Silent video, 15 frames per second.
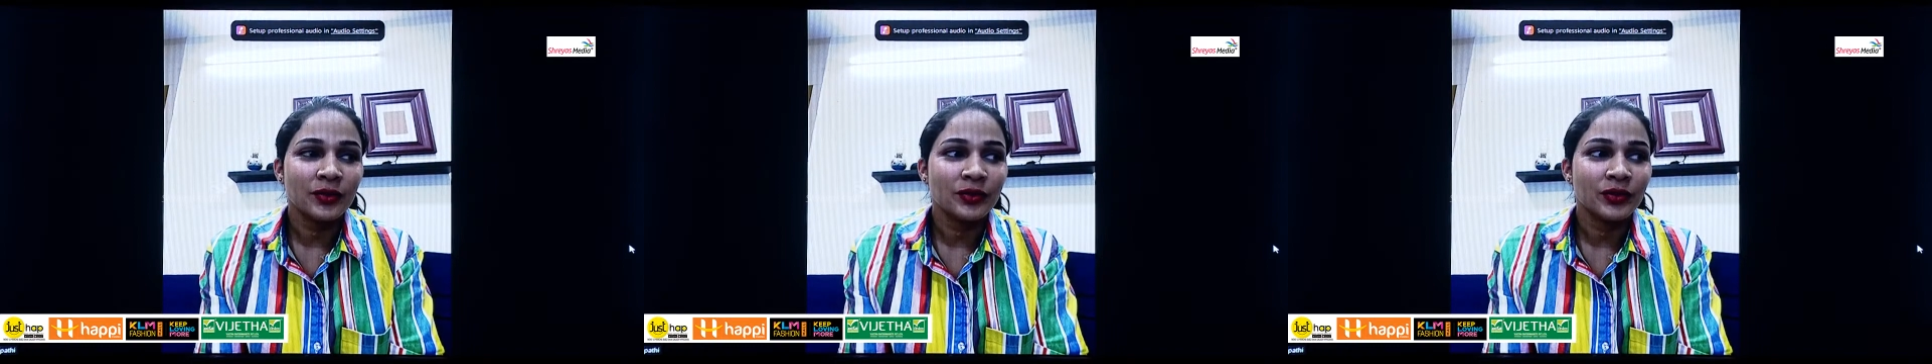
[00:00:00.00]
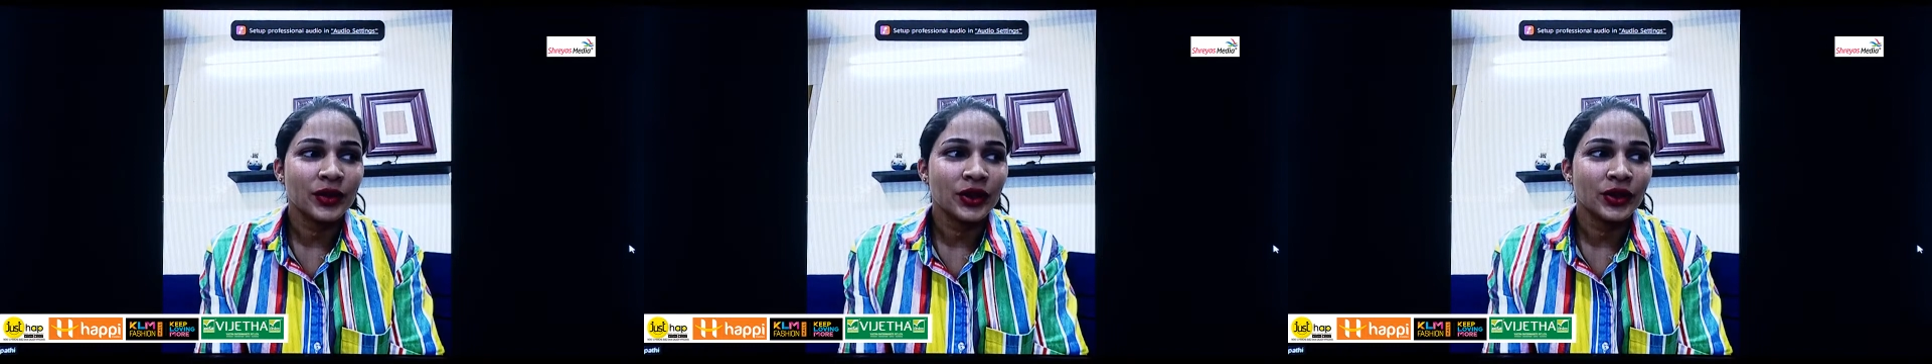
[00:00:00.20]

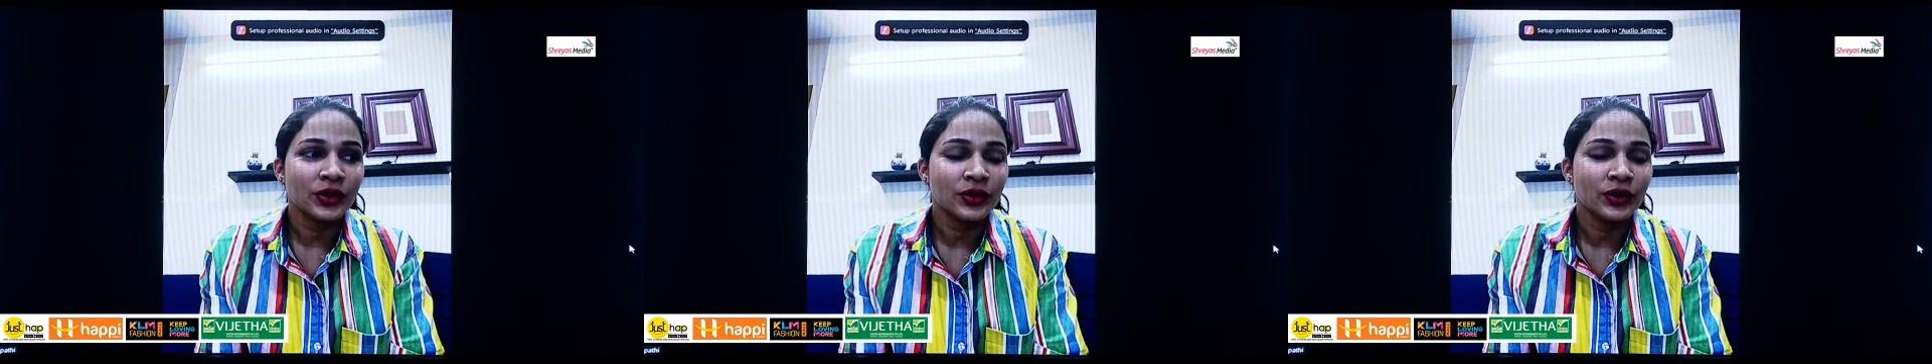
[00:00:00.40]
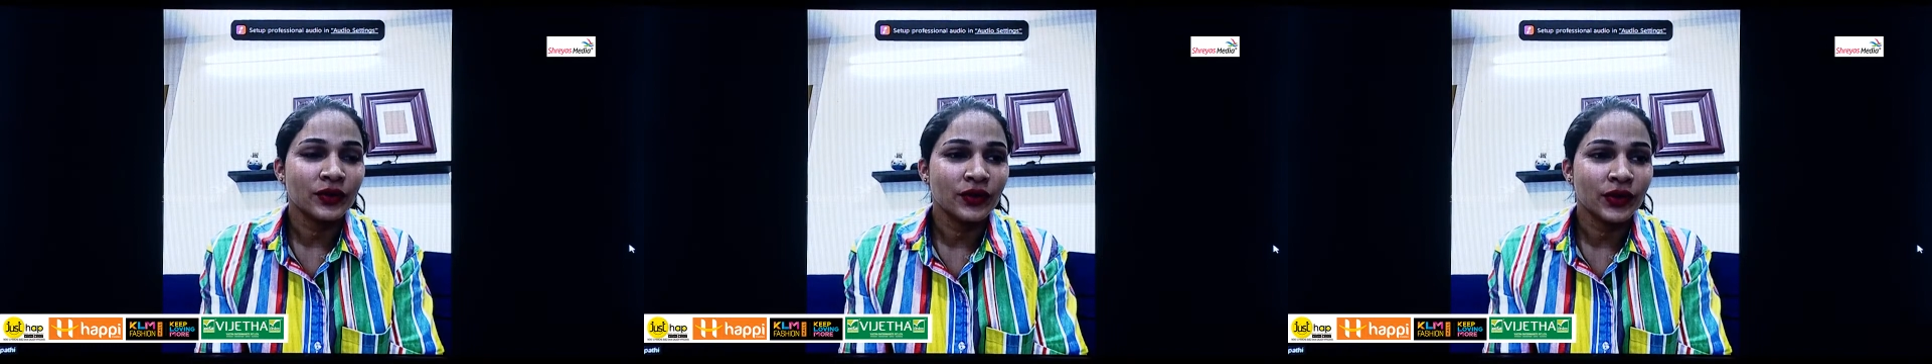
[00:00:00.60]
you know
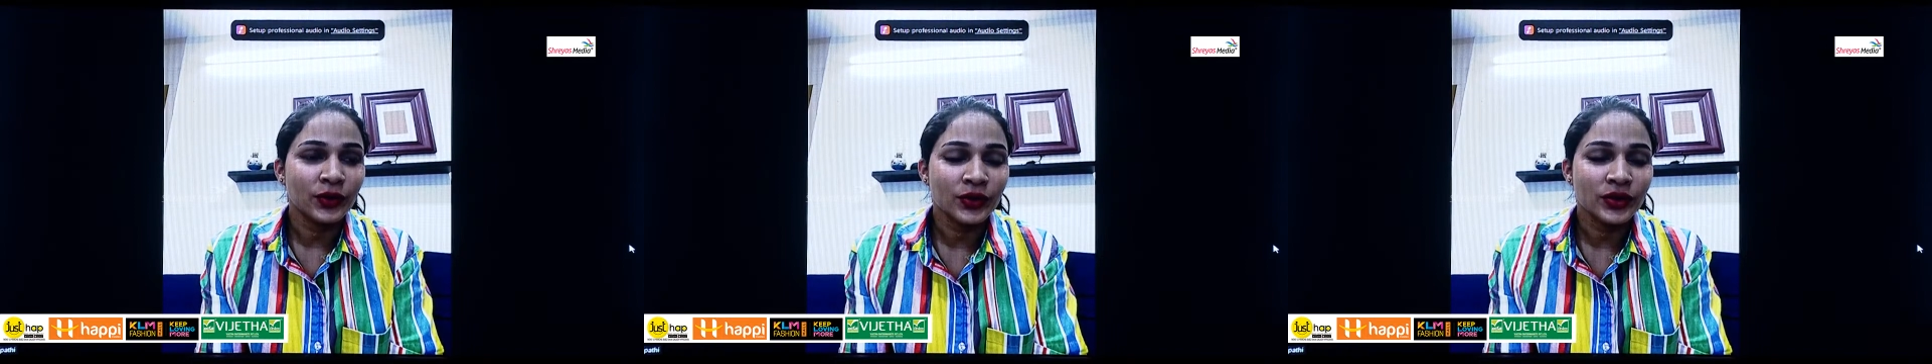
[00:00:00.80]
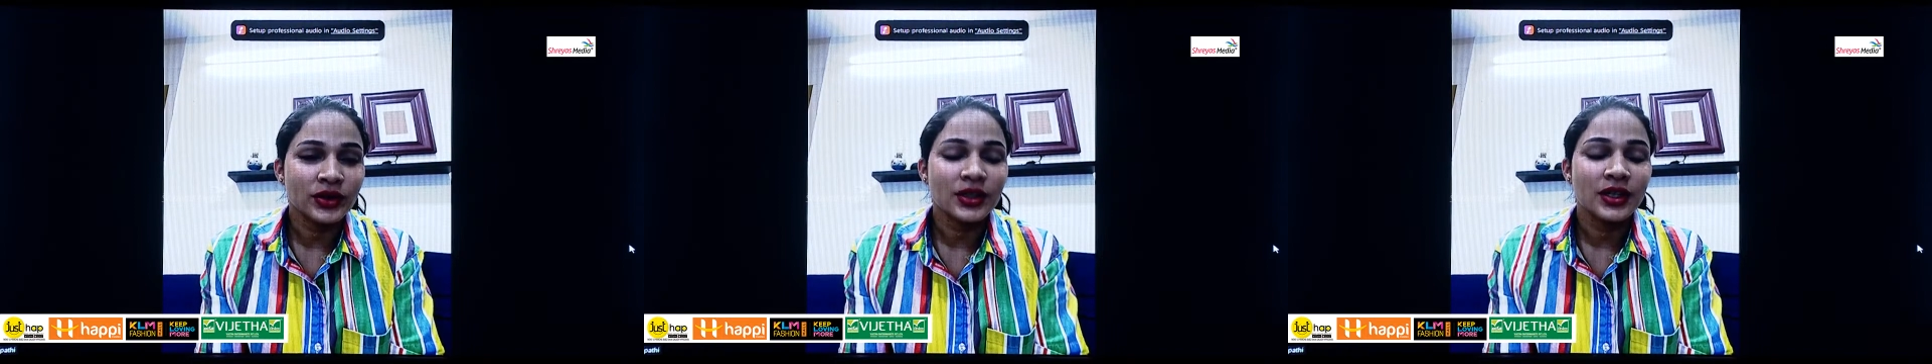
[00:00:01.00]

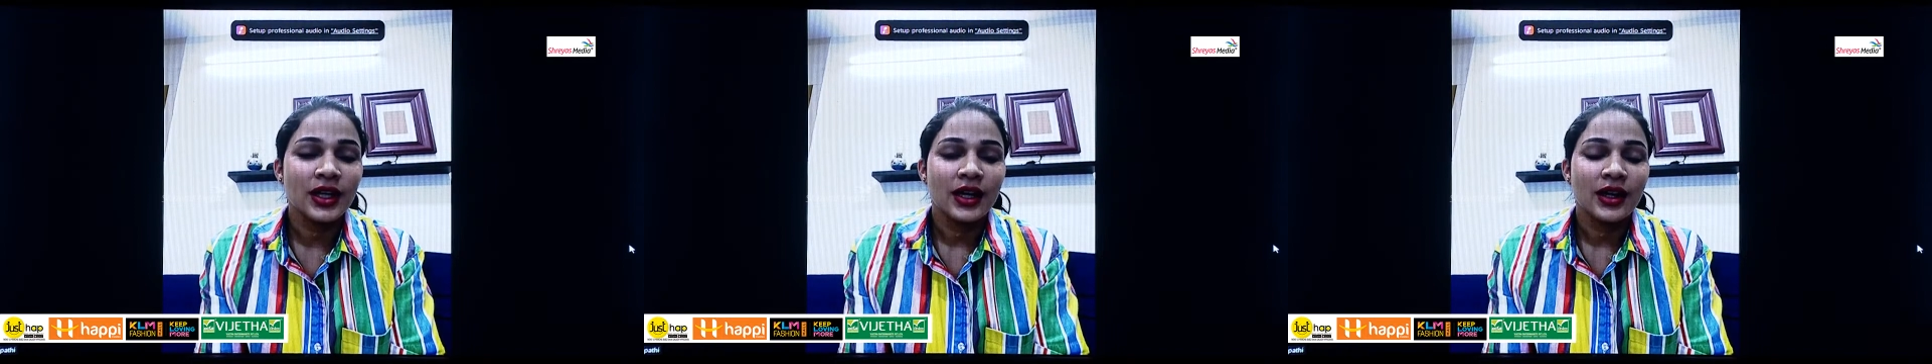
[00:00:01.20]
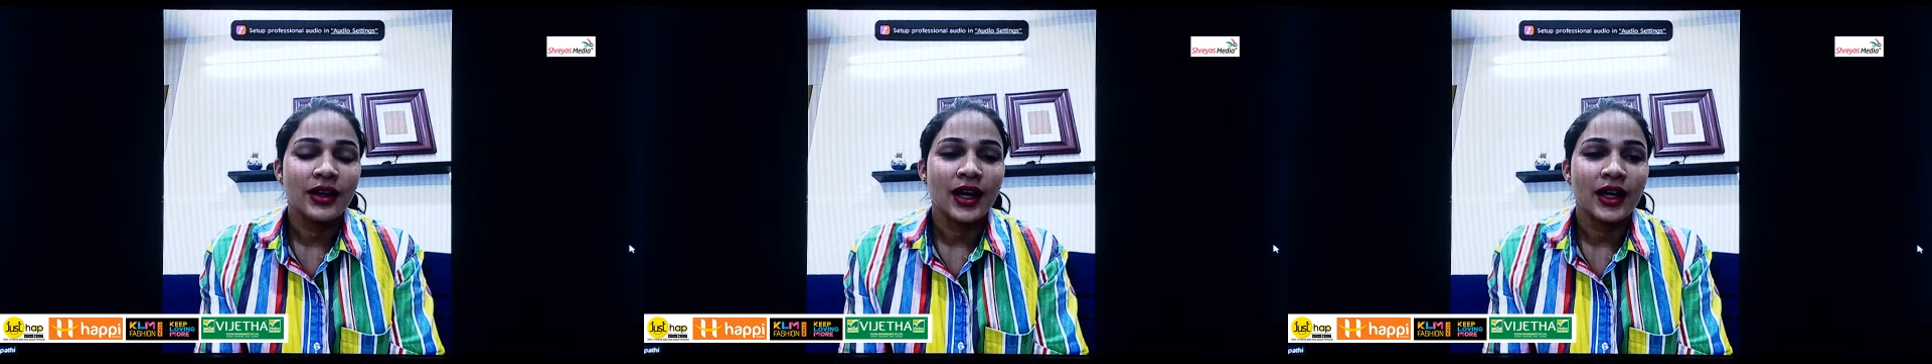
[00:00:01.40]
reviews
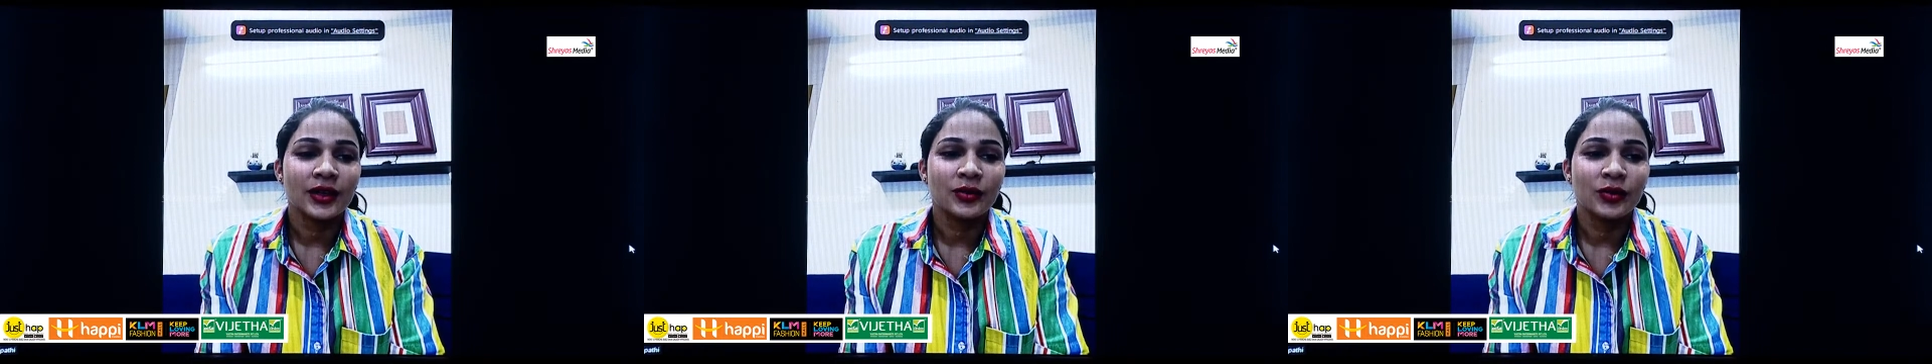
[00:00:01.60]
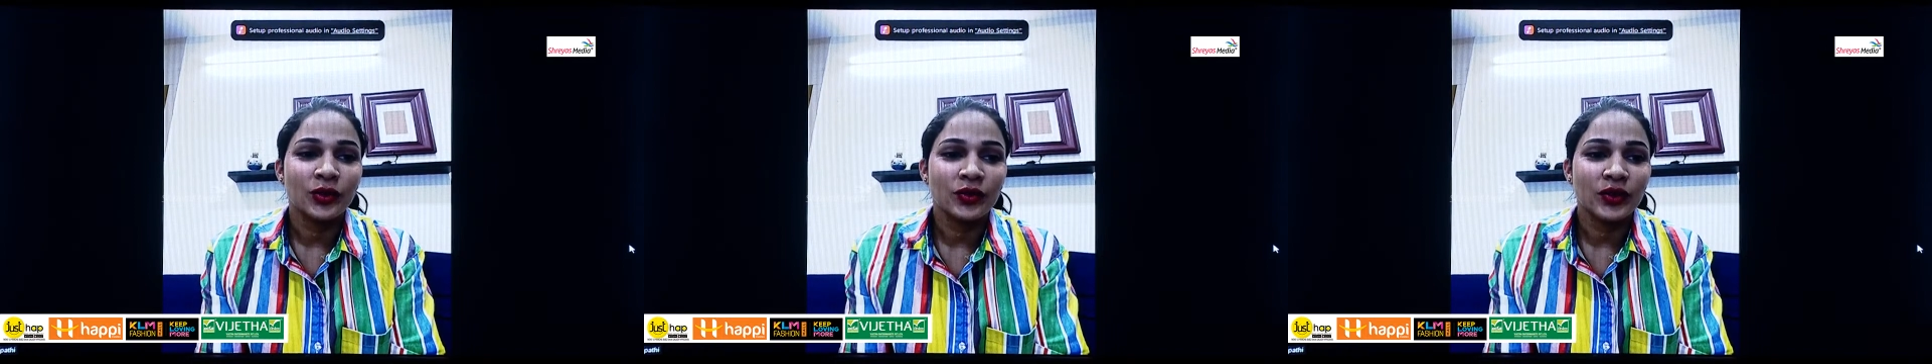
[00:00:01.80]
that
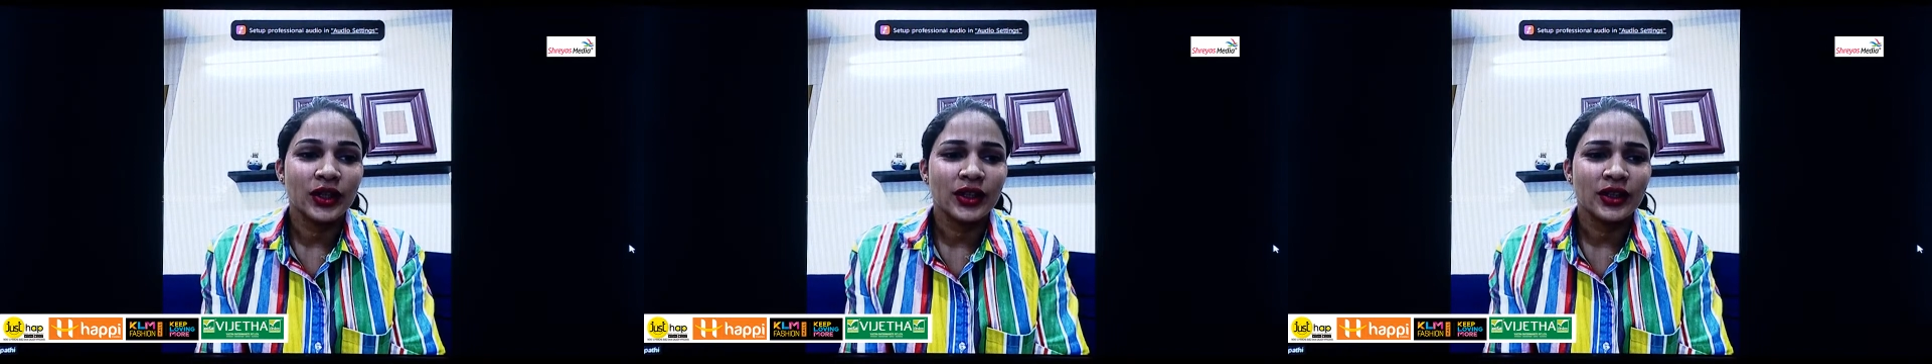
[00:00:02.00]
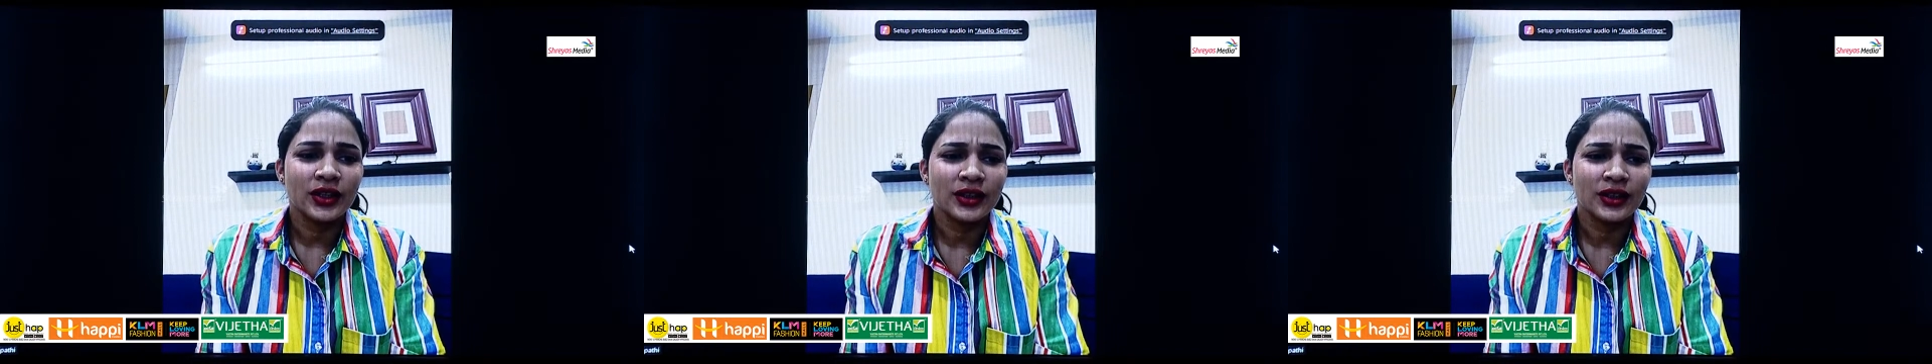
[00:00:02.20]

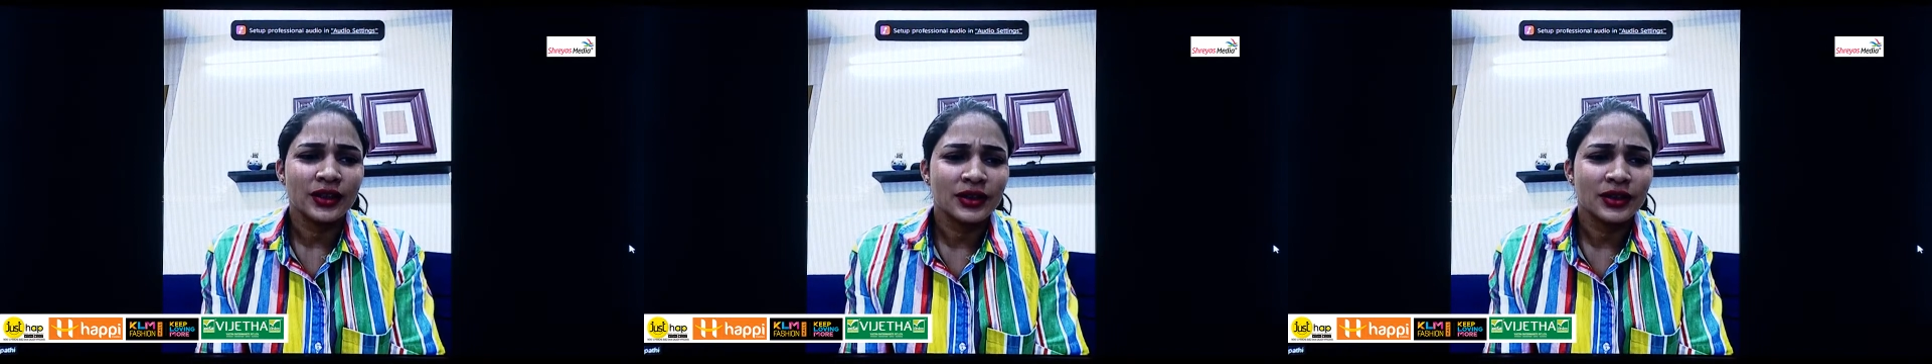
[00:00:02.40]
movie.